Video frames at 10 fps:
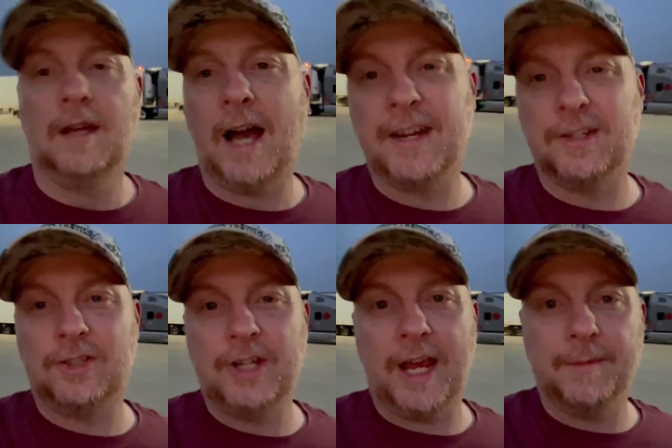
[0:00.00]
I
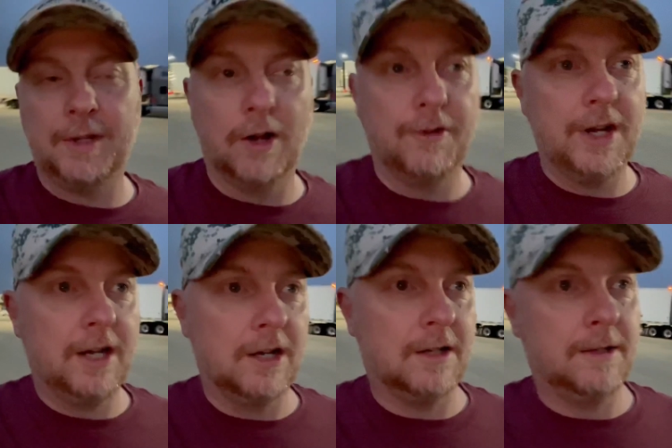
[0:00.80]
just jammed it over
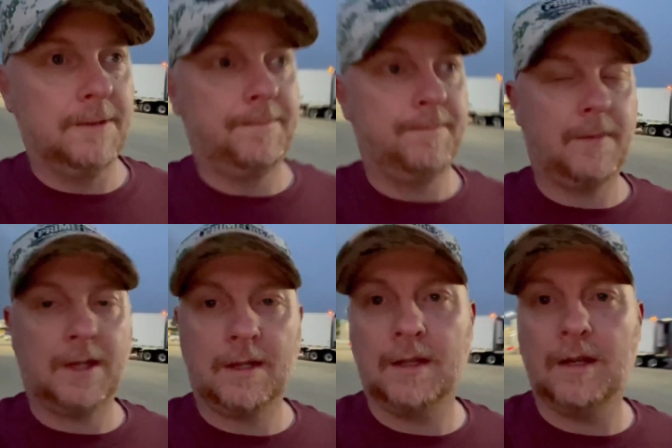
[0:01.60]
here
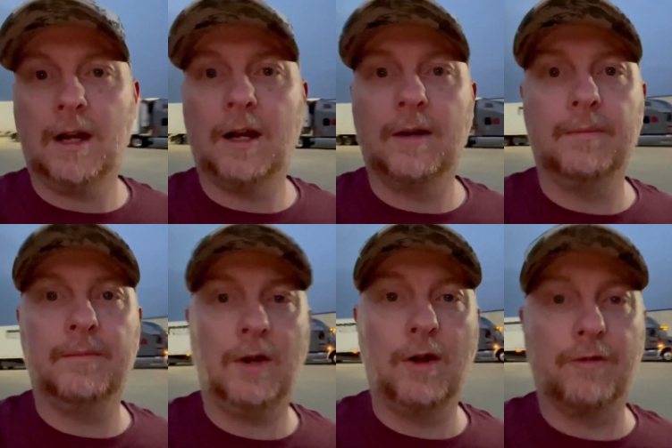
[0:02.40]

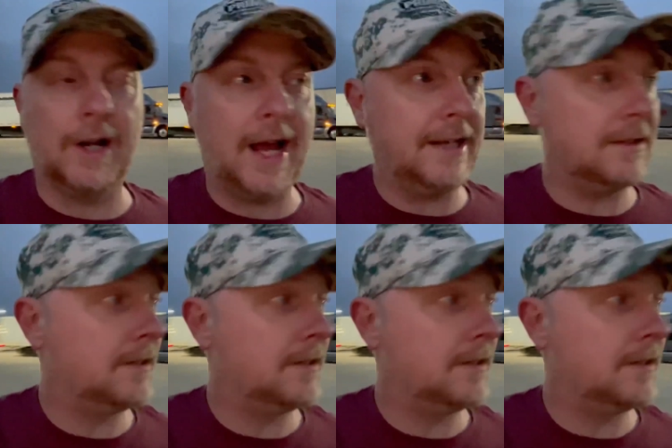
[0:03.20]
um, overnight.